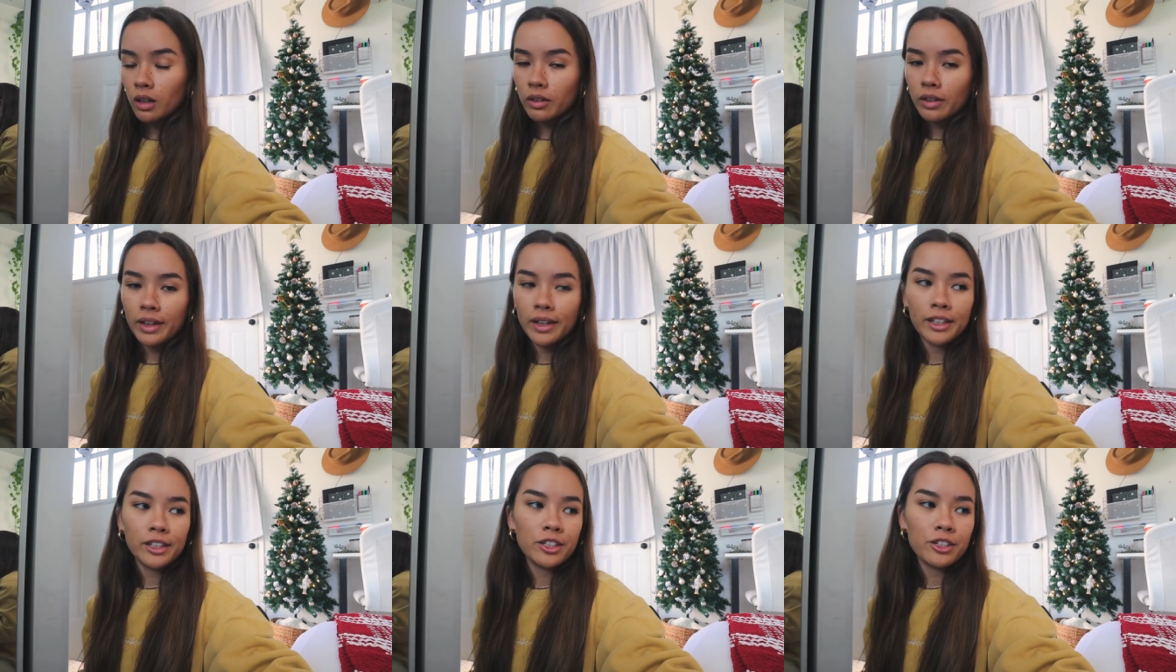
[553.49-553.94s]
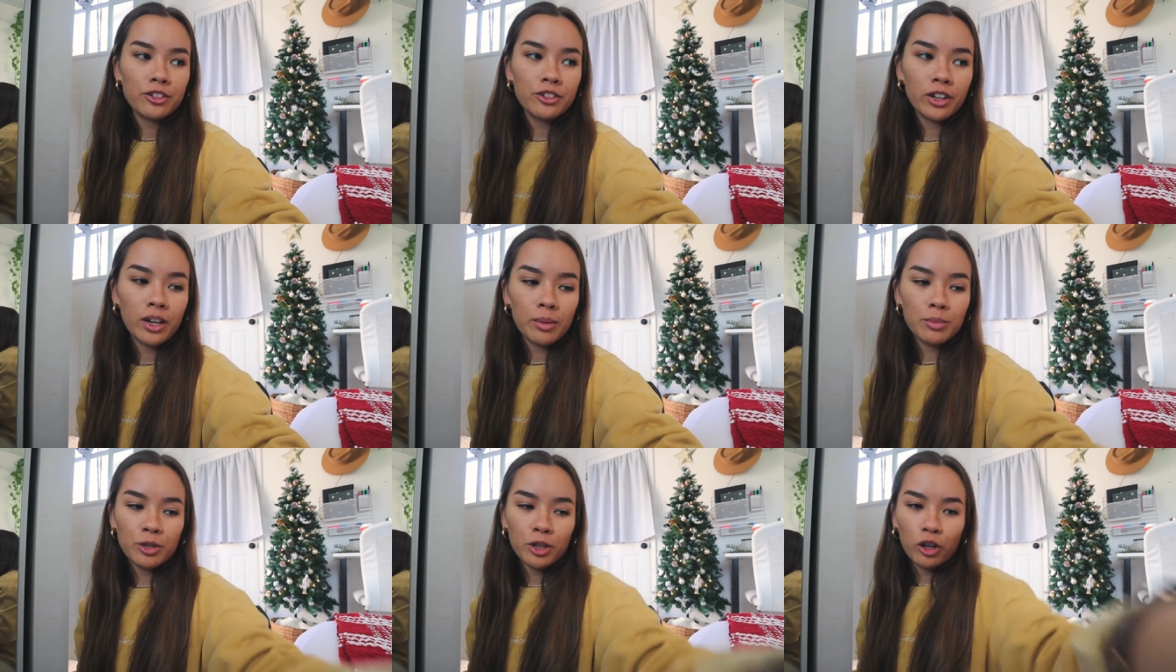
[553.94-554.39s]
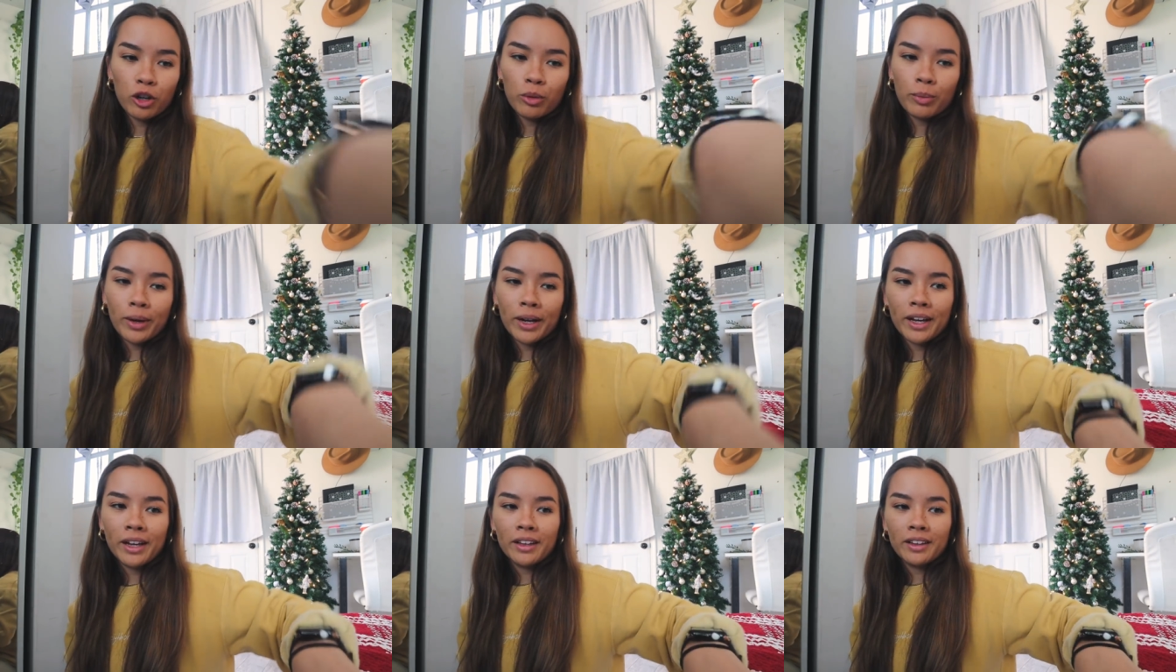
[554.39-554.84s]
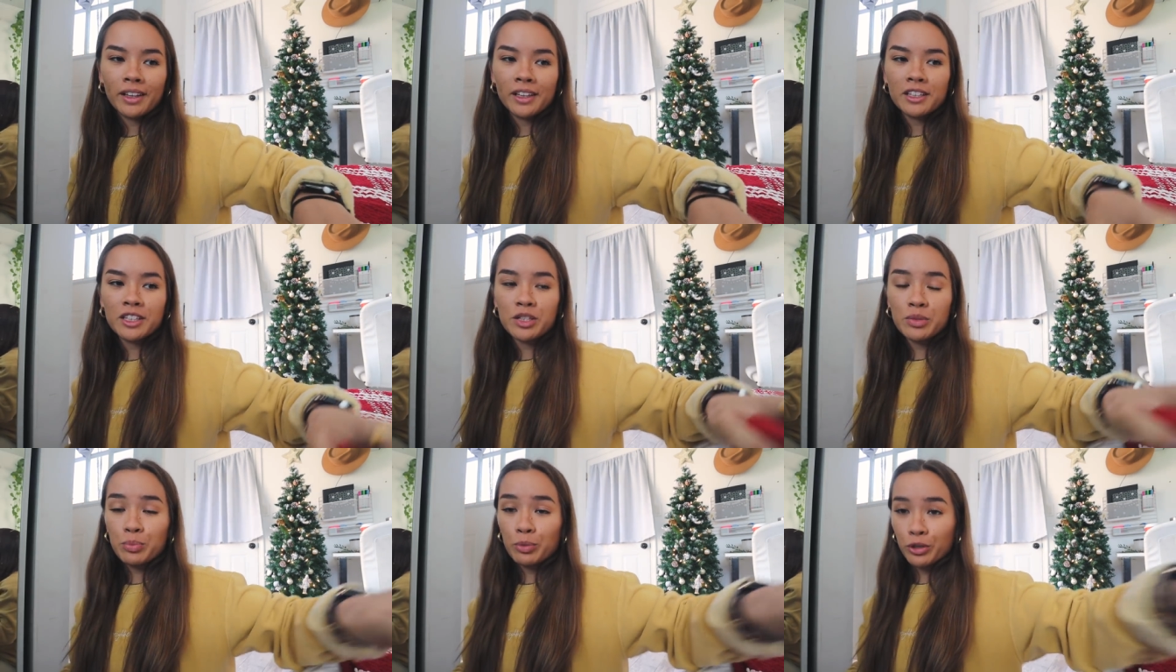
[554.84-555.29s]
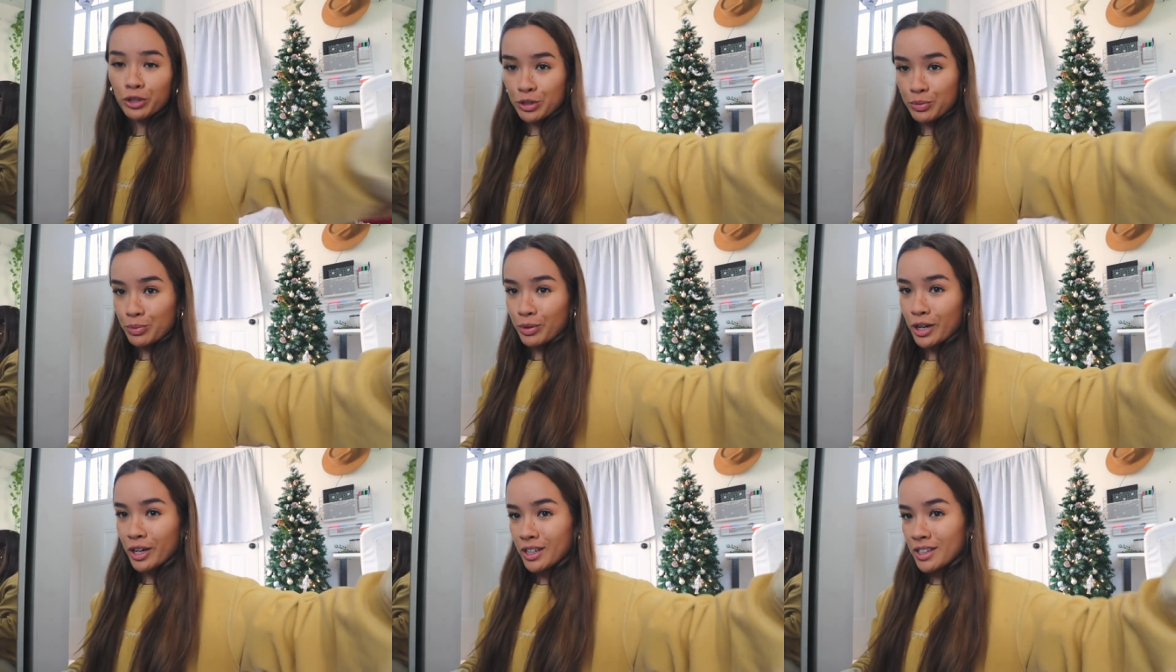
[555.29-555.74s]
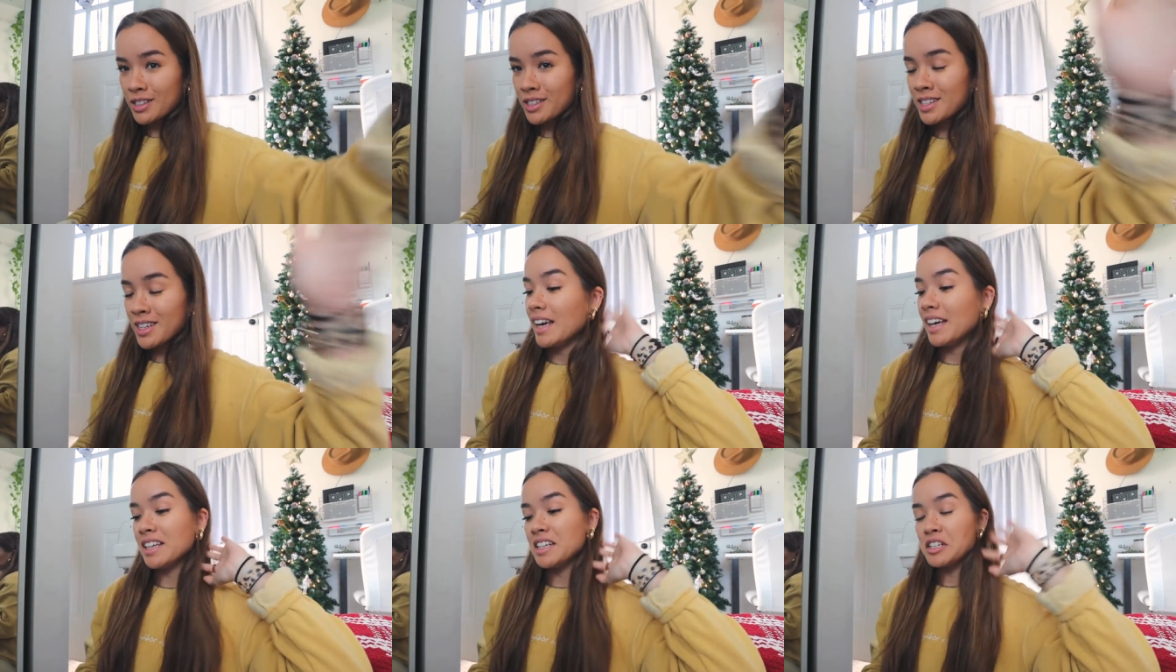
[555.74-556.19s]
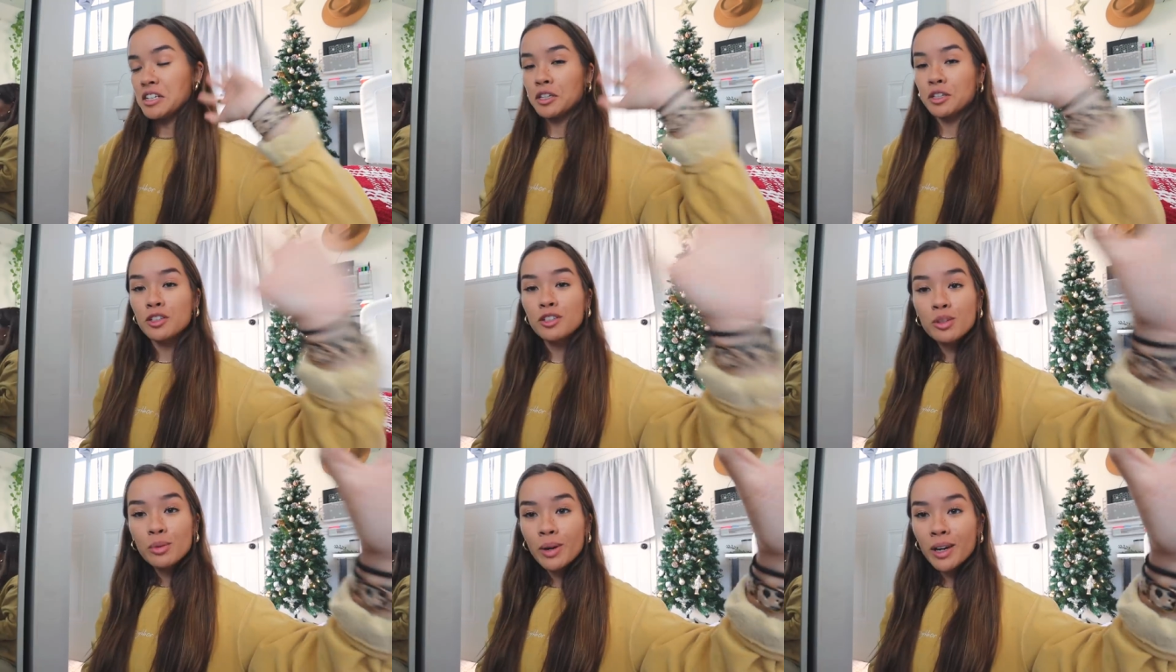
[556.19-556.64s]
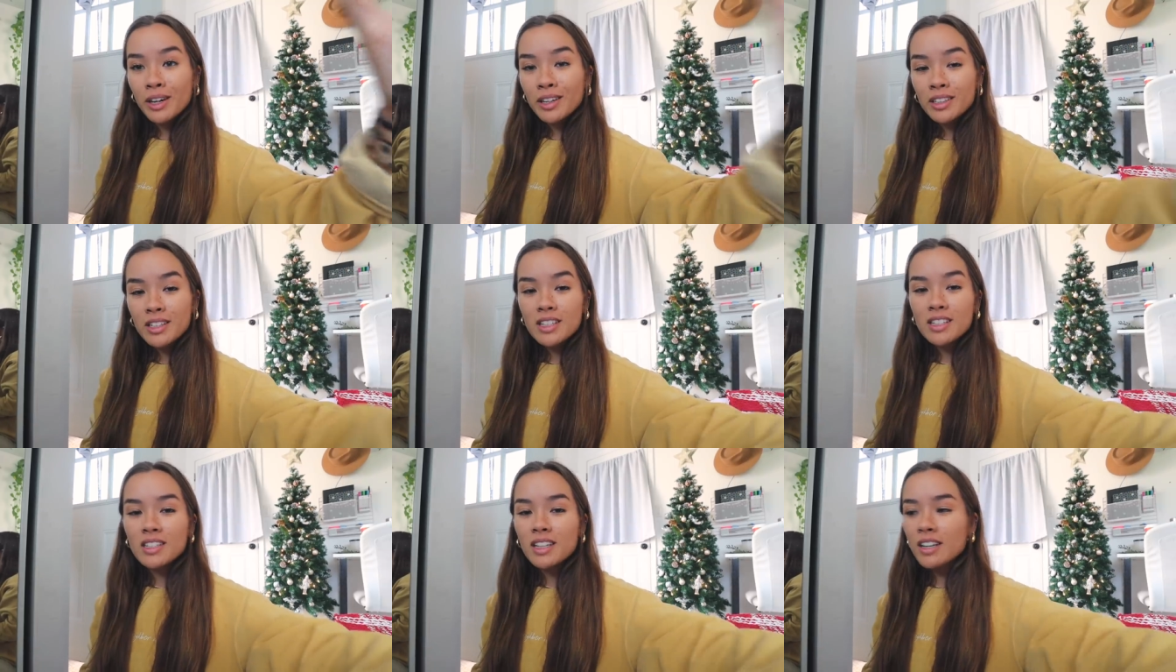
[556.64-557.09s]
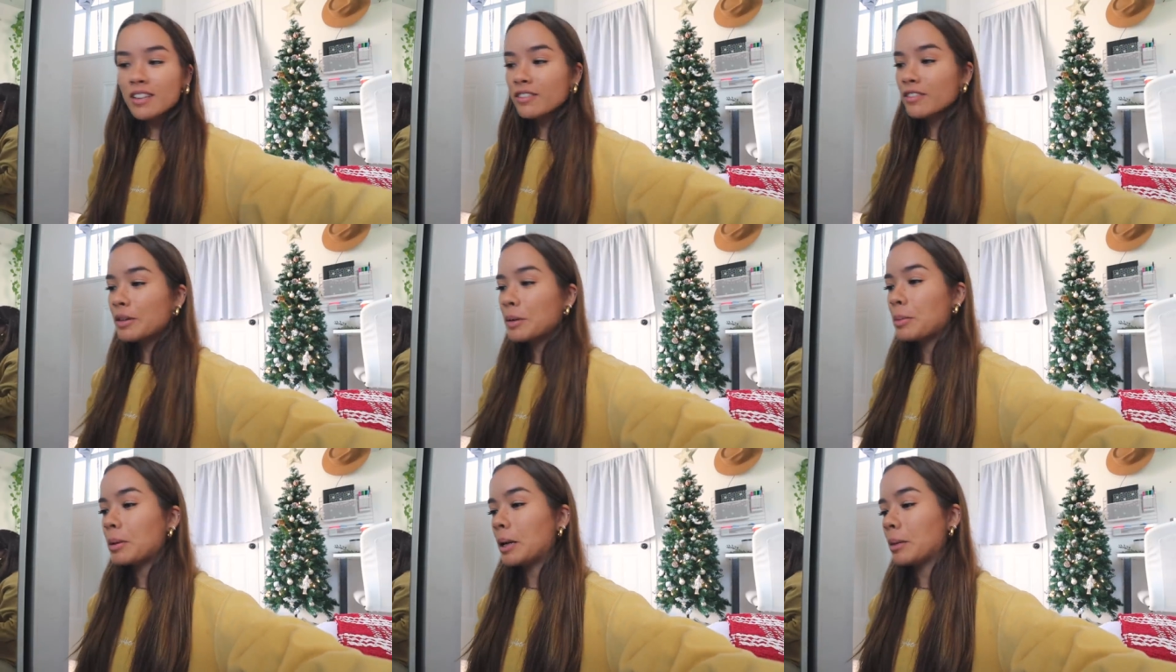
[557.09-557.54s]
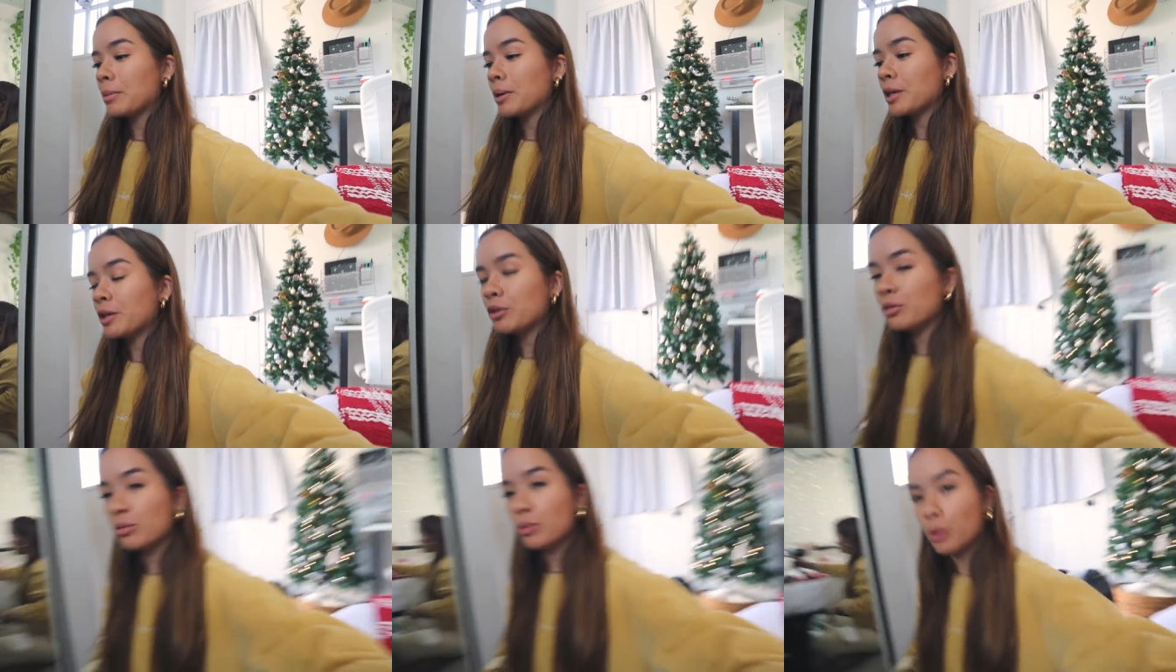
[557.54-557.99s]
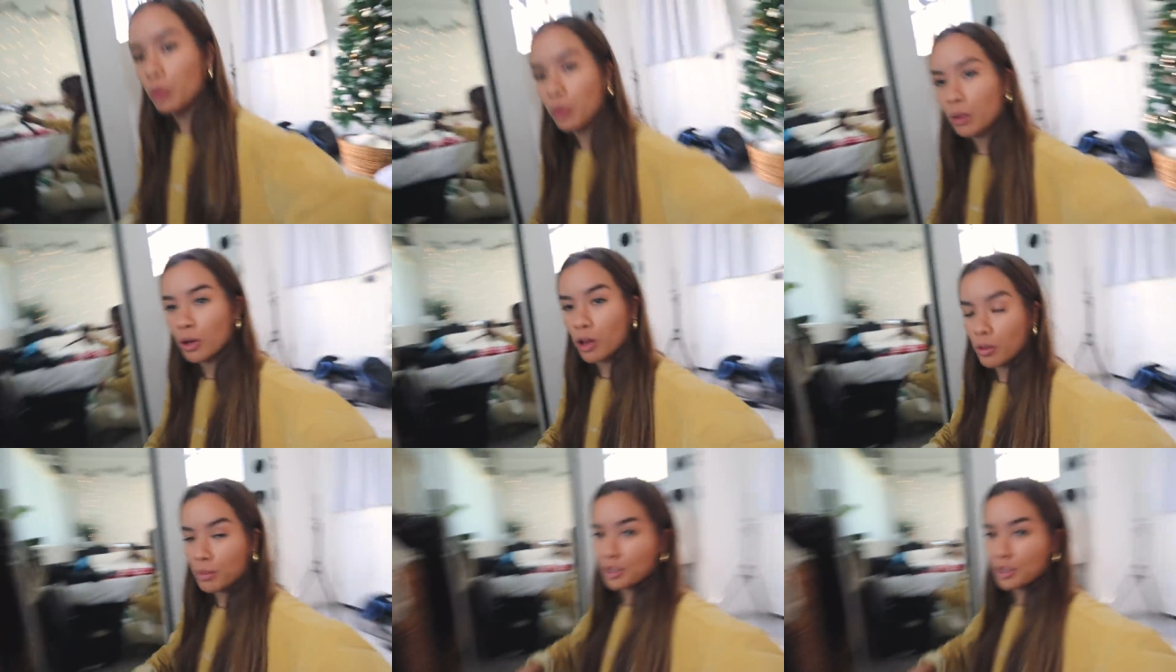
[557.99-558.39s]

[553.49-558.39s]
Alright, I just grabbed all my like sports bras and underwear and stuff, but I'm gonna roll all